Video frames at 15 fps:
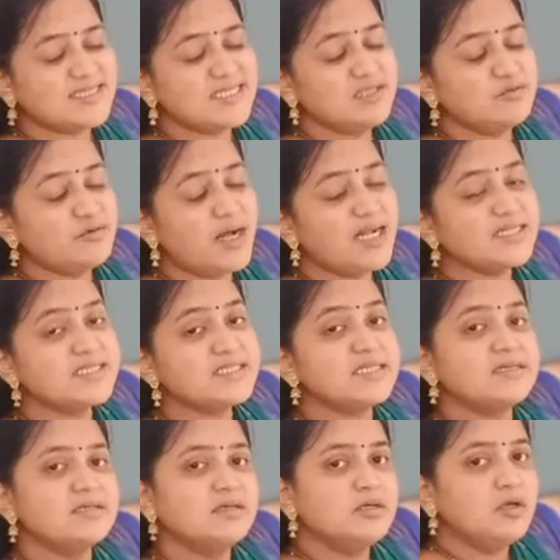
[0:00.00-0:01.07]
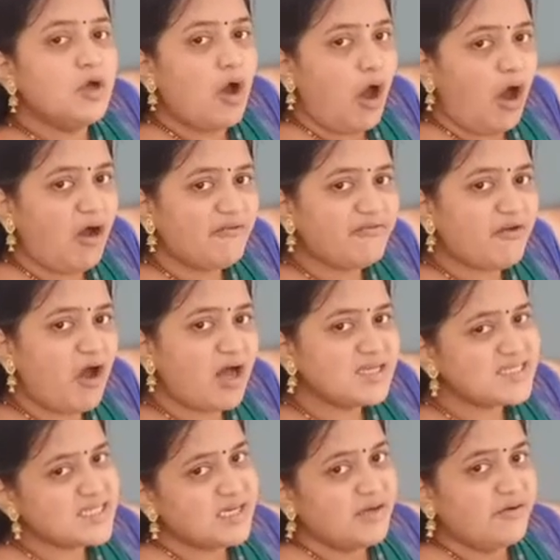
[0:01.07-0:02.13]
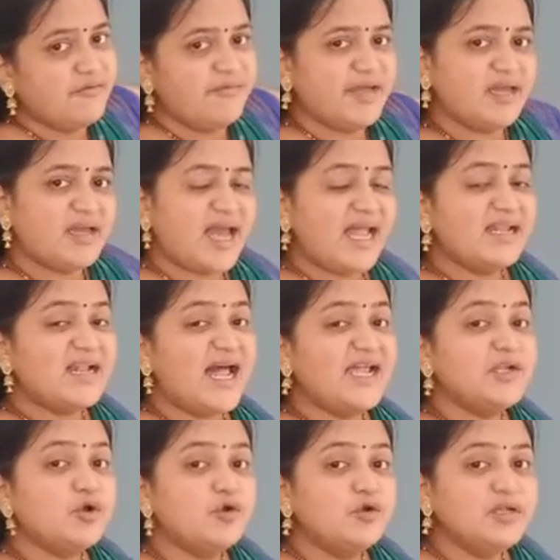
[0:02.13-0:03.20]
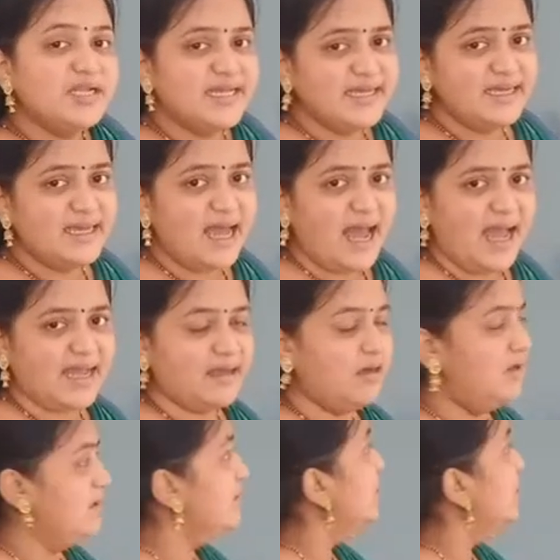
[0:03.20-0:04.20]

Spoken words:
inverse of cos, we can write only angle.